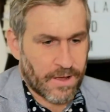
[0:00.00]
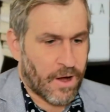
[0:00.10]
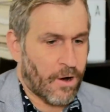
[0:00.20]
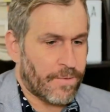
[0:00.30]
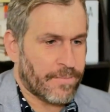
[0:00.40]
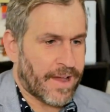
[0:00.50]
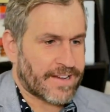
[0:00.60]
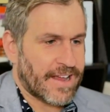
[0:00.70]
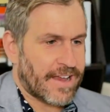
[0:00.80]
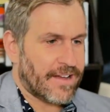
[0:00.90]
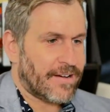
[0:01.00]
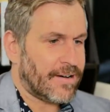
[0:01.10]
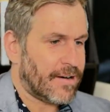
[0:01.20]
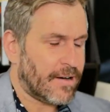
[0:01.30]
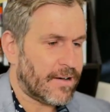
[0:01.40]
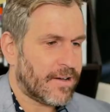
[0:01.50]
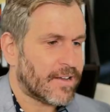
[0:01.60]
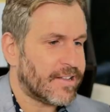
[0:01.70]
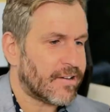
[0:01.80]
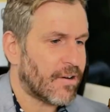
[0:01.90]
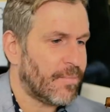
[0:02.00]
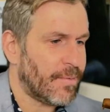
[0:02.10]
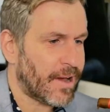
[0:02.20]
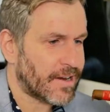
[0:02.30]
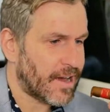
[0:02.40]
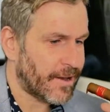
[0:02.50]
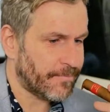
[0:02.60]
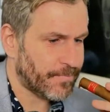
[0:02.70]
Open mic night. Consider open mic night.